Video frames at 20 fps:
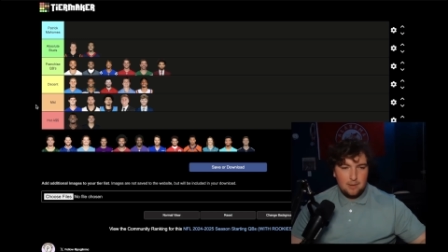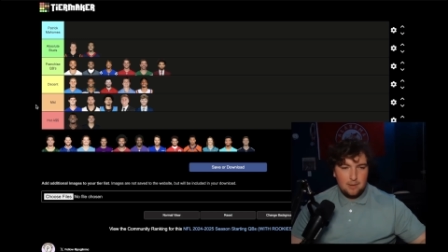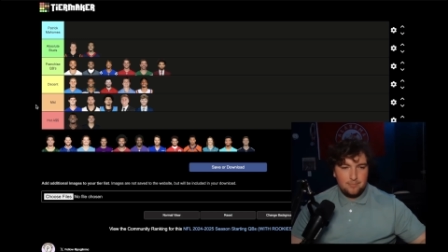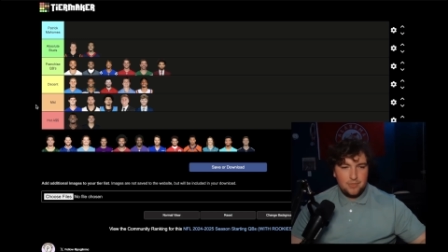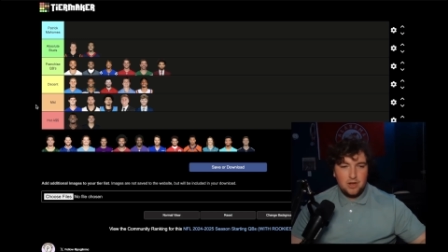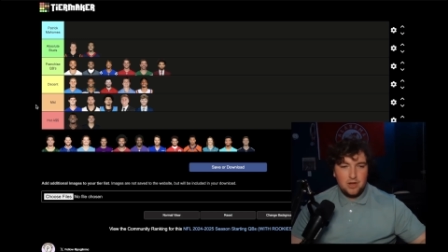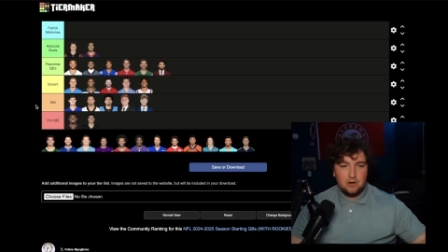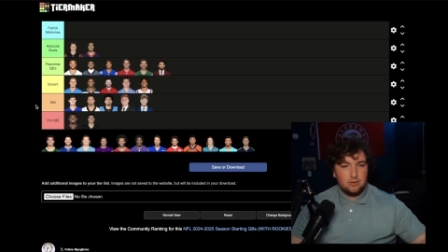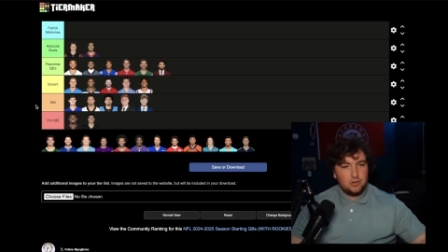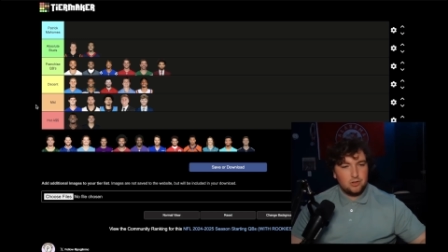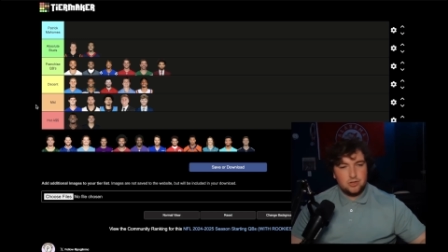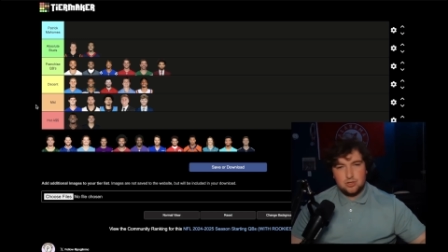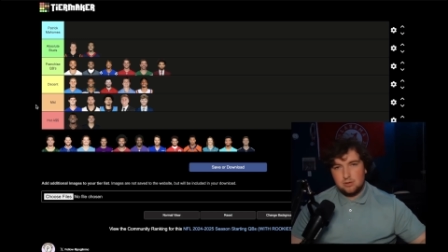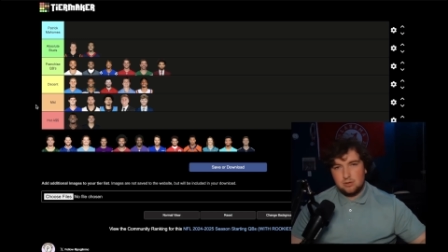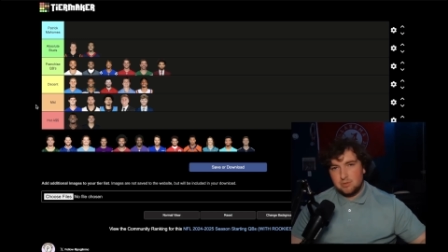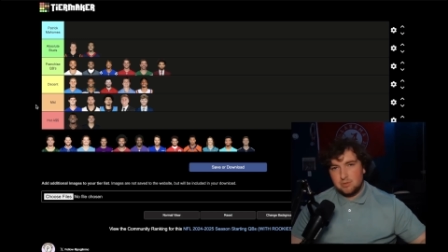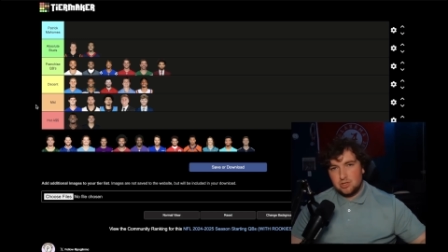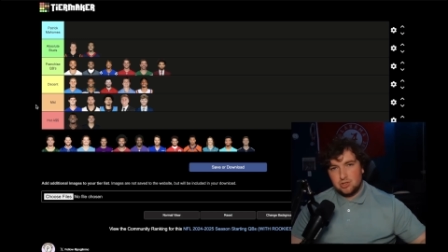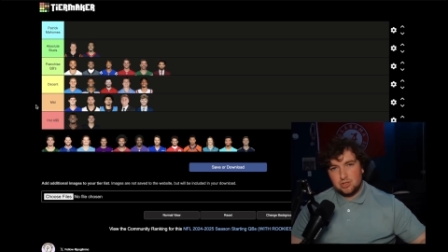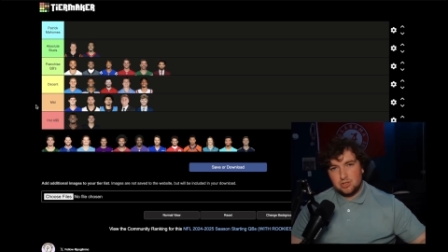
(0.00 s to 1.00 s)
They're
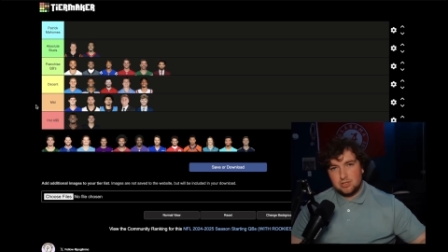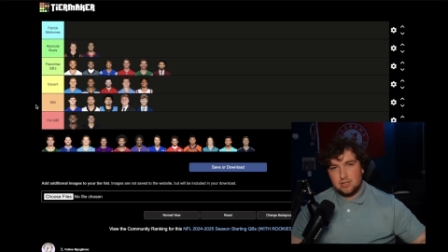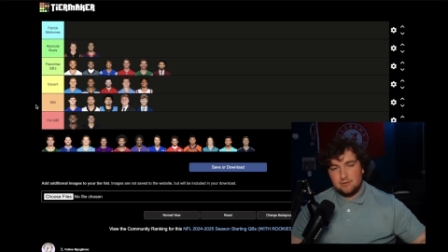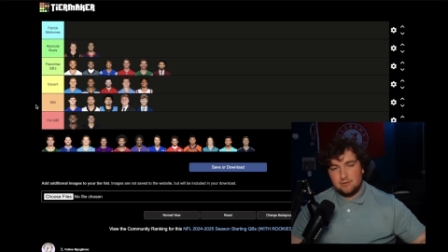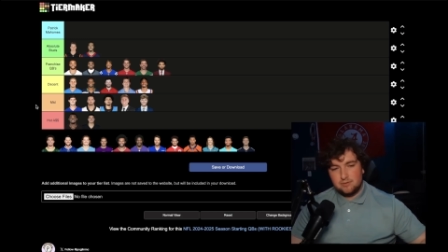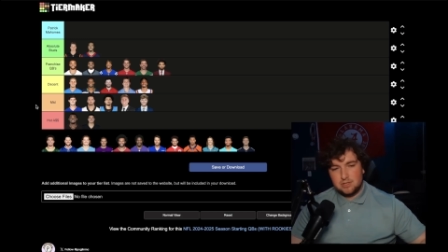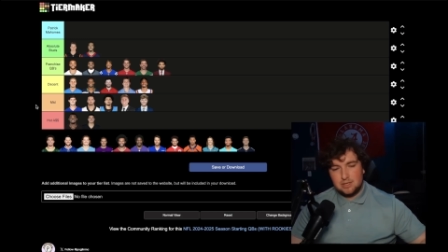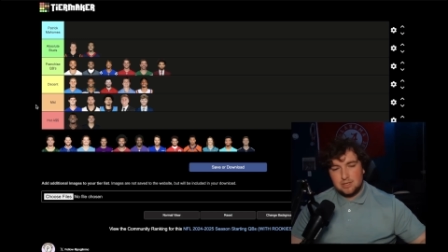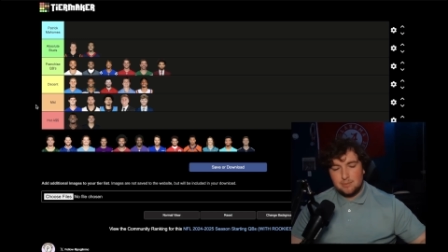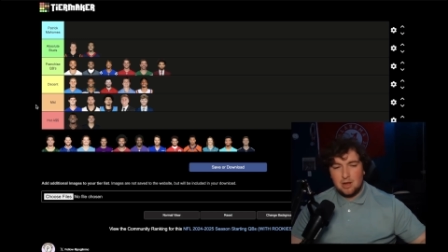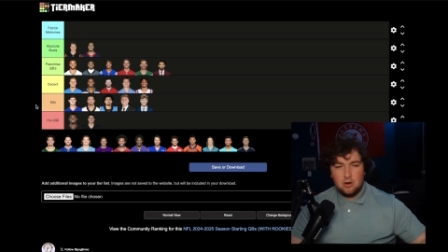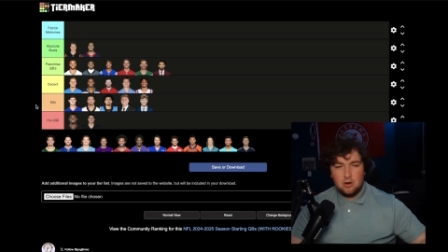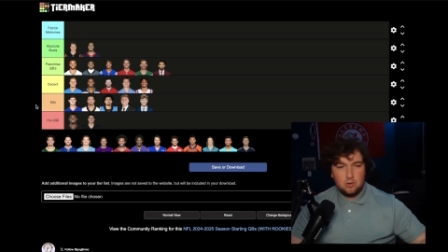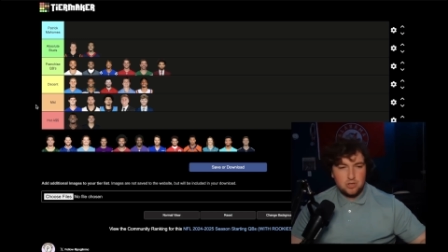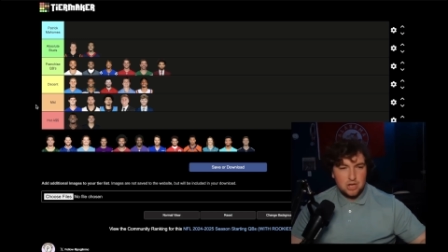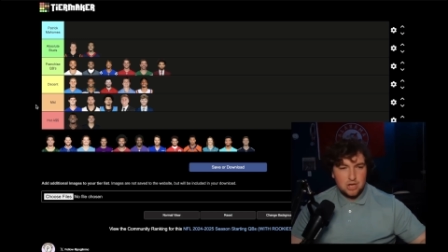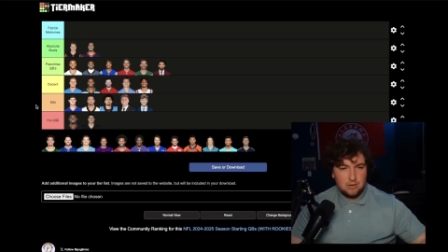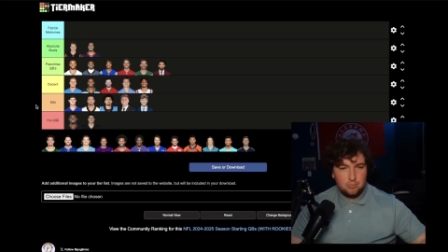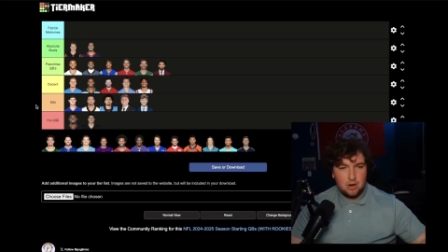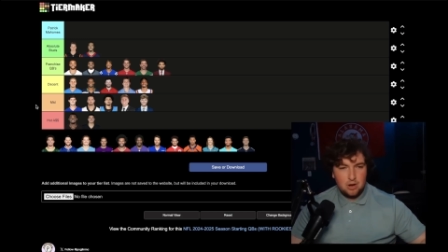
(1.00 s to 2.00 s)
legitimately just a different team. I know
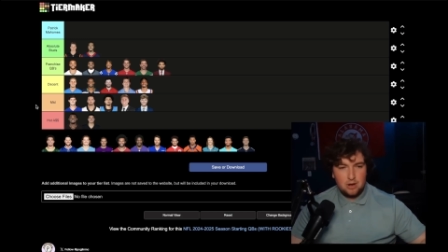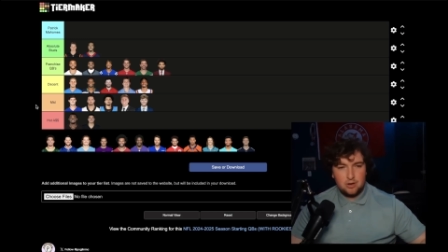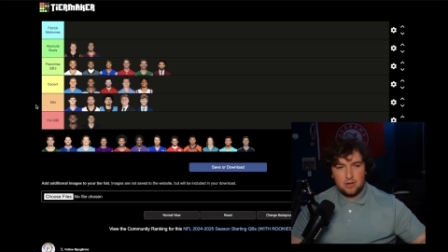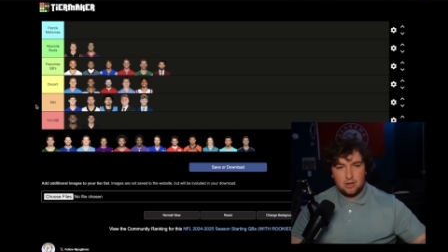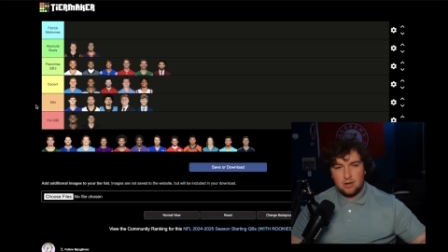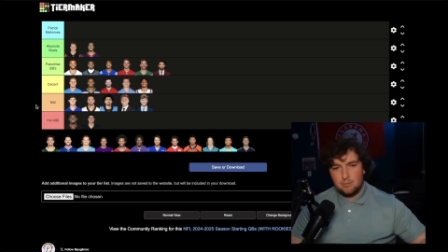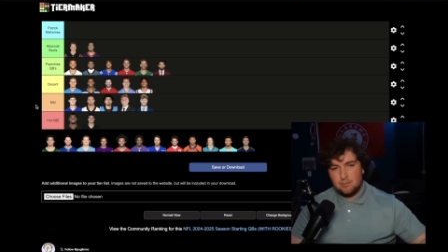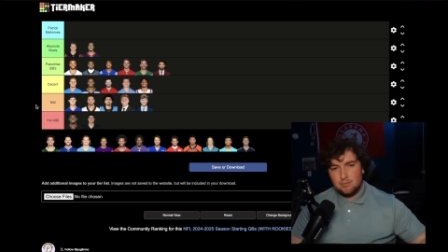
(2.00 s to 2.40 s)
Jake Browning